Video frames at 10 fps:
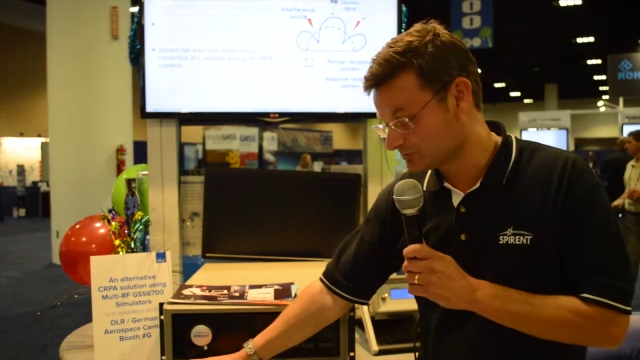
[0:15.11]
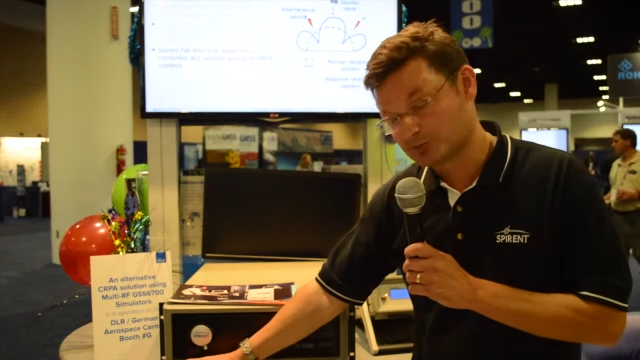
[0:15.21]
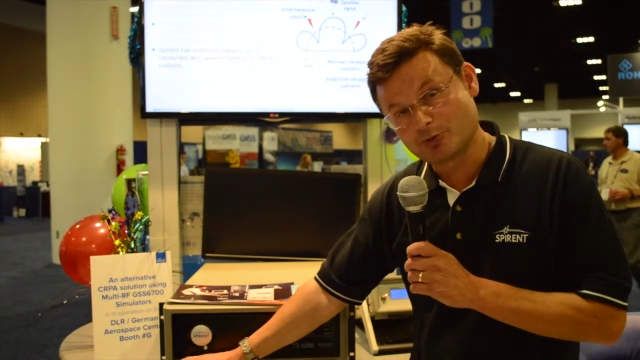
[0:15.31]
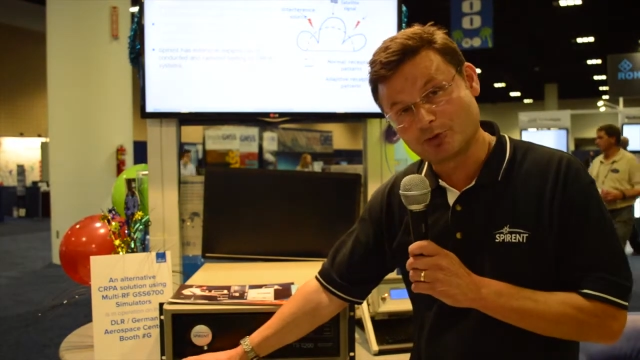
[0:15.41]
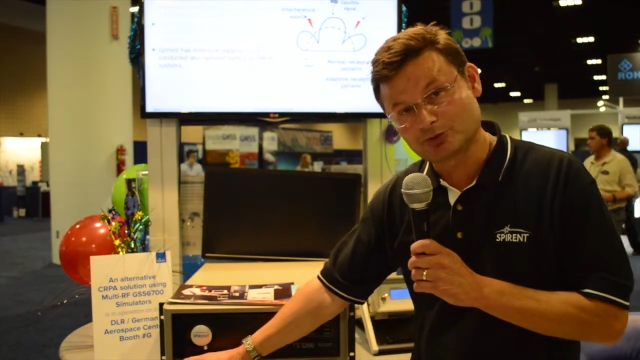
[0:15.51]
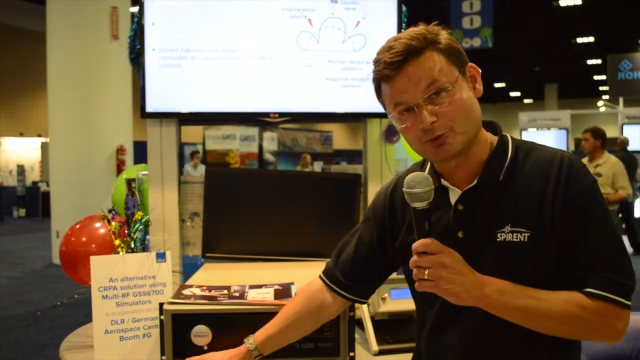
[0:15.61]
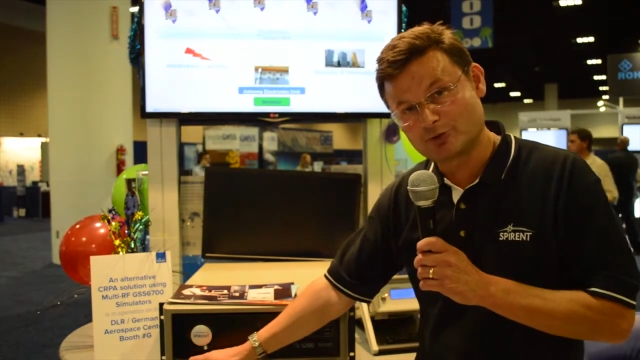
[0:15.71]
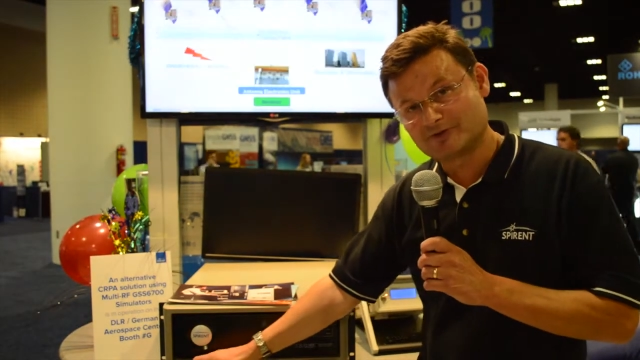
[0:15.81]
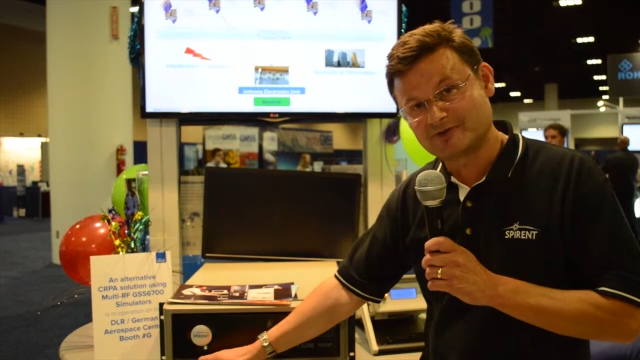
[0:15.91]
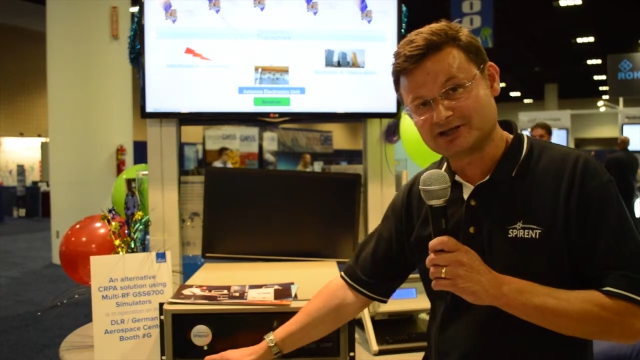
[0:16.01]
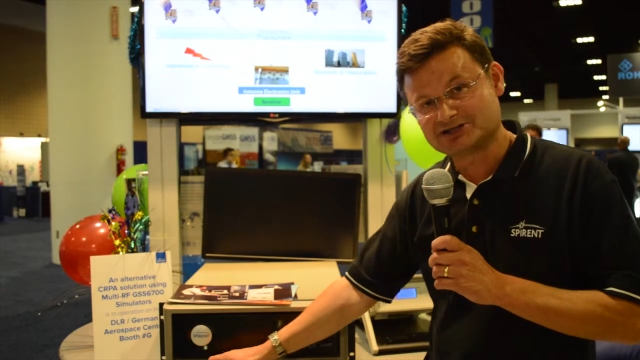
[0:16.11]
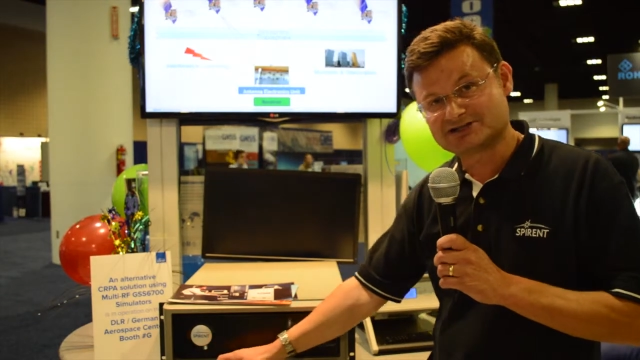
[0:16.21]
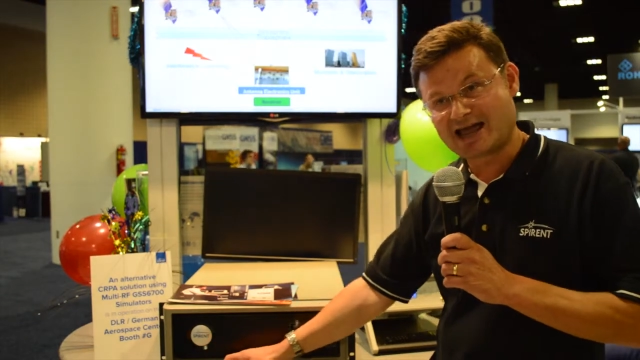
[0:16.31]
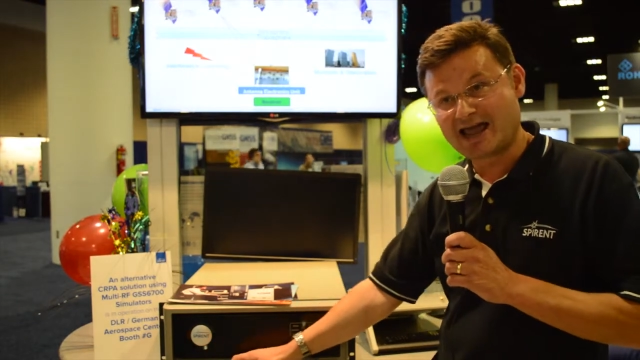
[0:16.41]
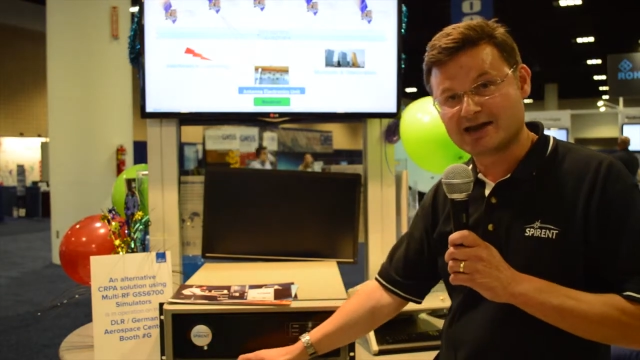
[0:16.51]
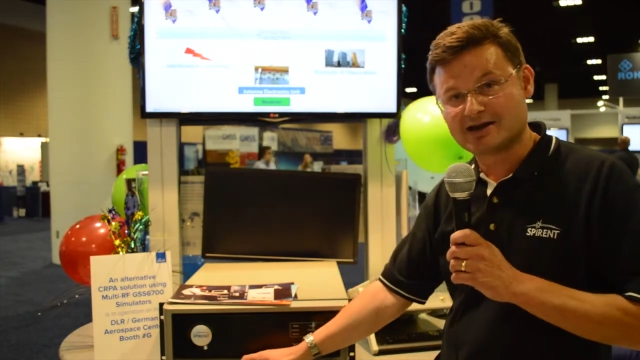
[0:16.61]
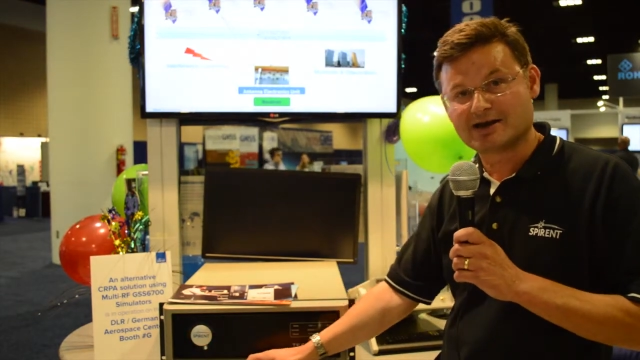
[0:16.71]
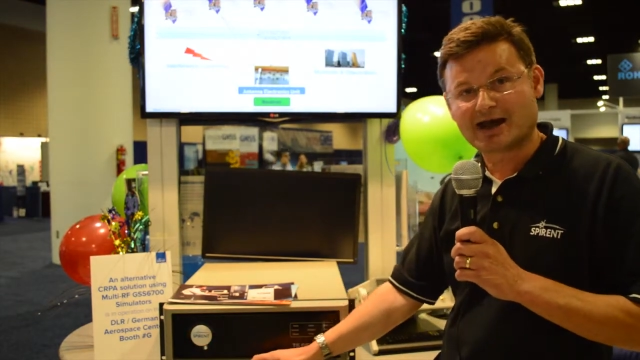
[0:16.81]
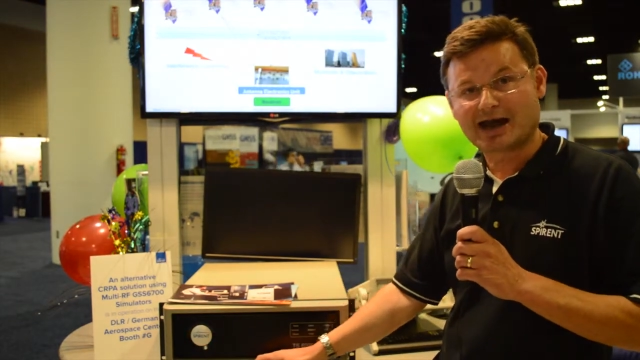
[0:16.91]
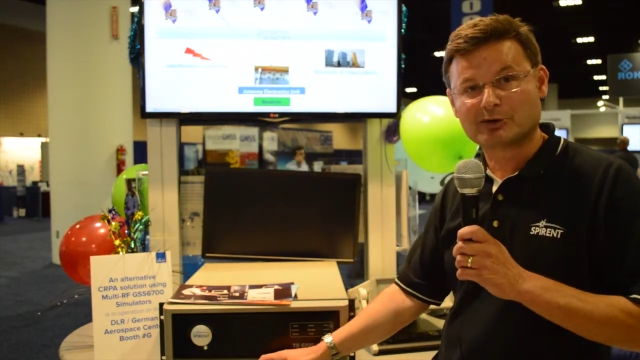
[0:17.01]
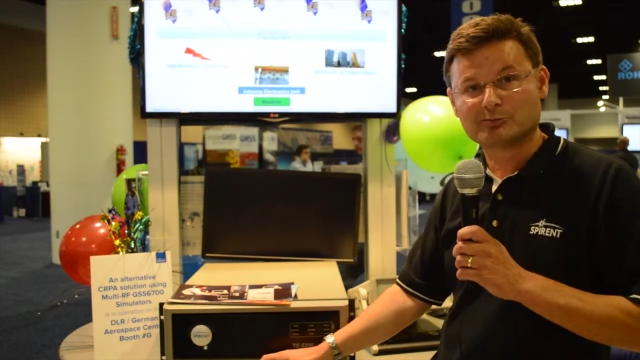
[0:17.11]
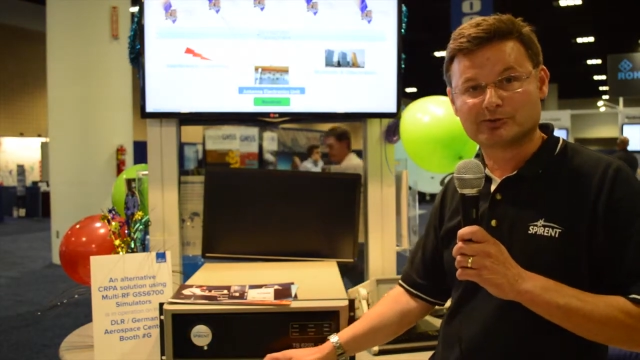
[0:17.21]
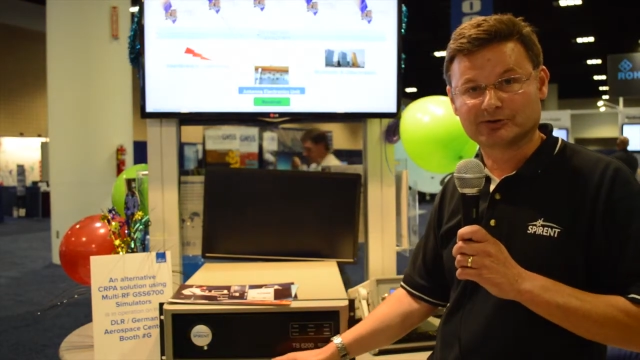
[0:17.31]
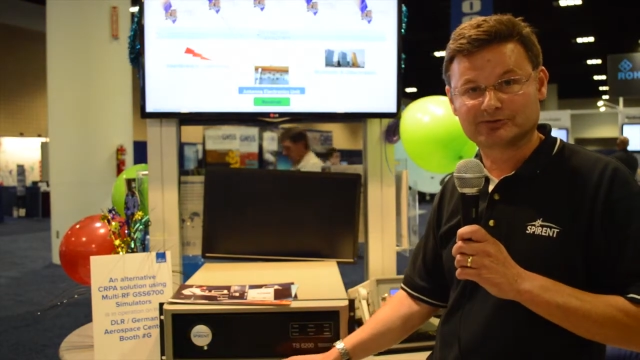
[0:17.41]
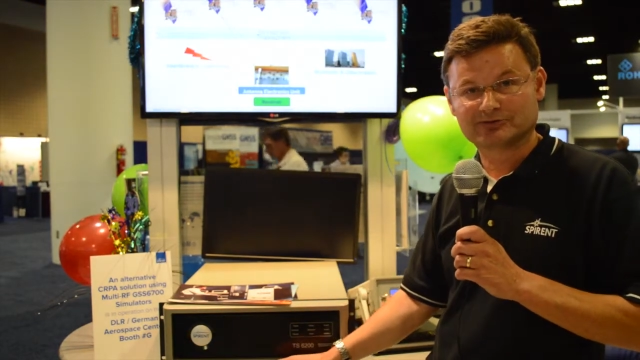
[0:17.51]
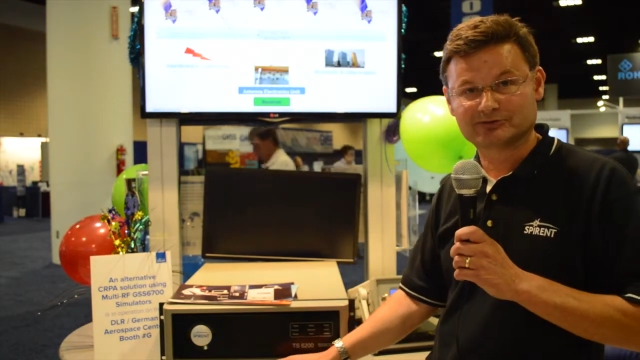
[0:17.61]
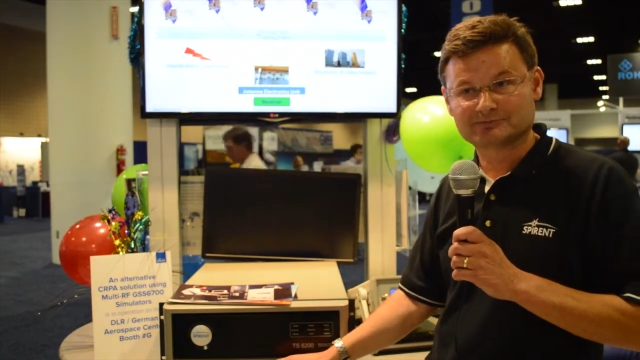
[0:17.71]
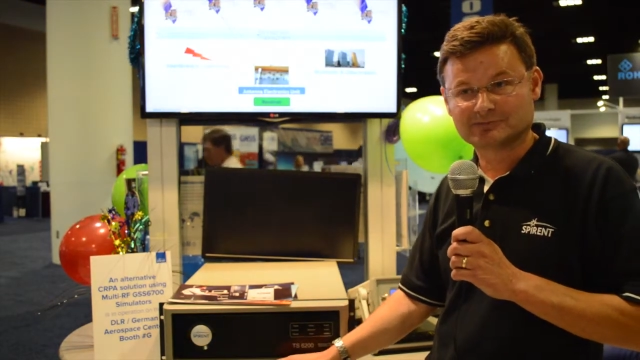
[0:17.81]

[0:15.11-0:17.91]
support all of these ten outputs.